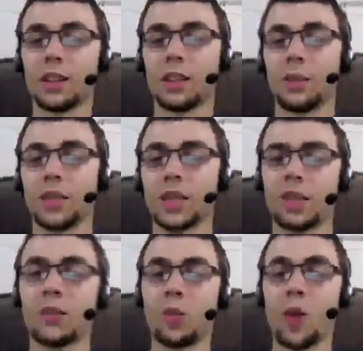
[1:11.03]
He was asking
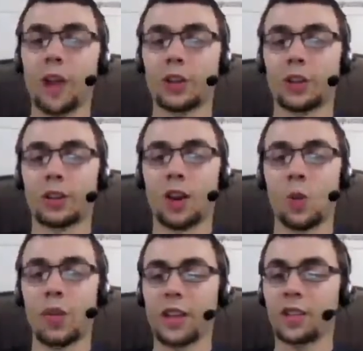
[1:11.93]
if you're watching. I
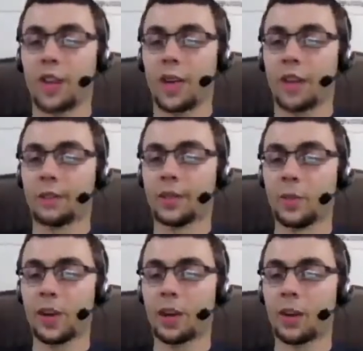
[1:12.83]
hope you guys saw that. You
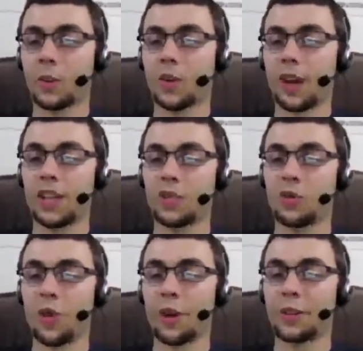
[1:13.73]
wanted to, you guys,
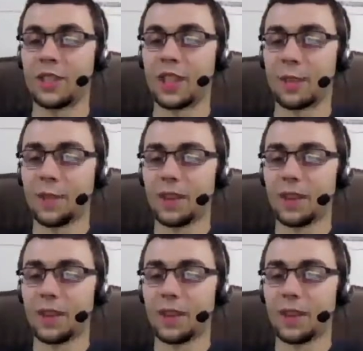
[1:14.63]
you wanted to see that.